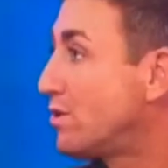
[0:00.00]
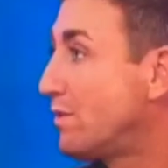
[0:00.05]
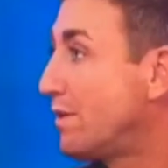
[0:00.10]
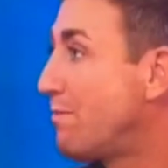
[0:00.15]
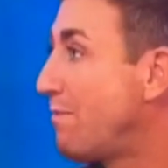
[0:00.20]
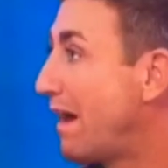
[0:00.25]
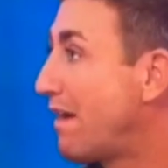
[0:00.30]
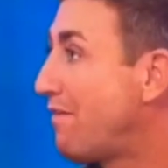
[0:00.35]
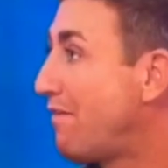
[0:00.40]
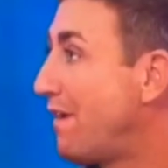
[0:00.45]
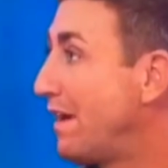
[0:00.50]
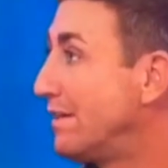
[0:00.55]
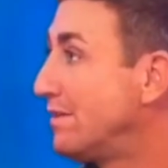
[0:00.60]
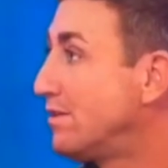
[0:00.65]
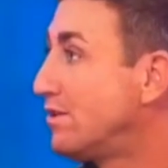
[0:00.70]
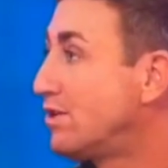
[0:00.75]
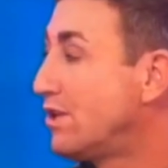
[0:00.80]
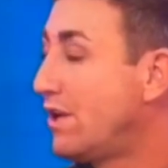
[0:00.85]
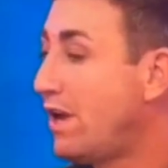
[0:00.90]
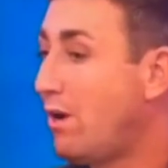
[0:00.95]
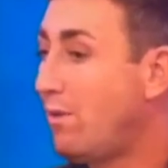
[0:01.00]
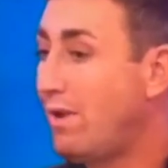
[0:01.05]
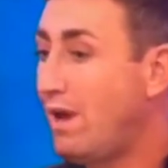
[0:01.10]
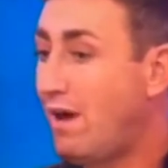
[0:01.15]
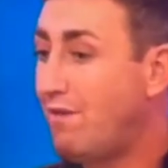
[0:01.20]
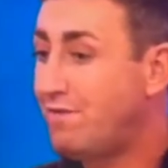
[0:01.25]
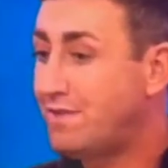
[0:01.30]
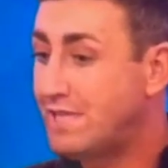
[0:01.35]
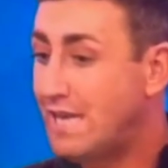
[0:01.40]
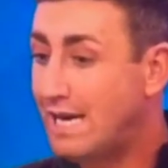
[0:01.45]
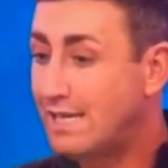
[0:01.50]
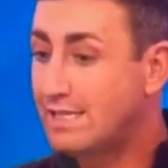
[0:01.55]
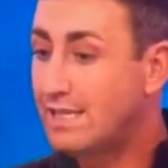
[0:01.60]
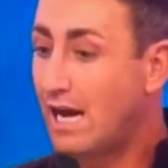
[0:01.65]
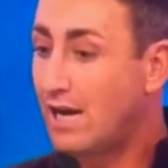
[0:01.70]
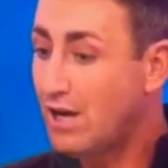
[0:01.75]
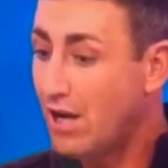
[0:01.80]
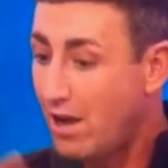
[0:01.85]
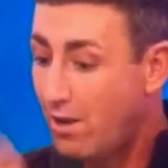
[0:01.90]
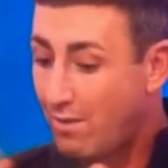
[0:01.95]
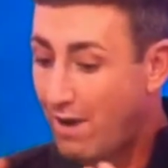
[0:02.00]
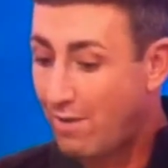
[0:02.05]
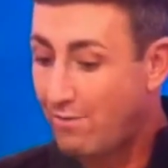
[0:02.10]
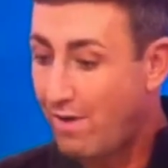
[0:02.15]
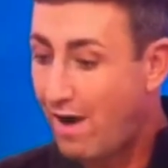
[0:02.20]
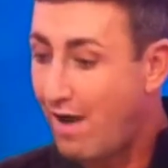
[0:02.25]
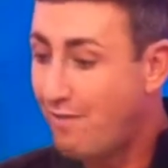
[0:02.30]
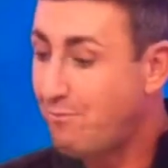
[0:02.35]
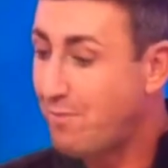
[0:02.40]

with my fans, you know, and I've said, you know, I've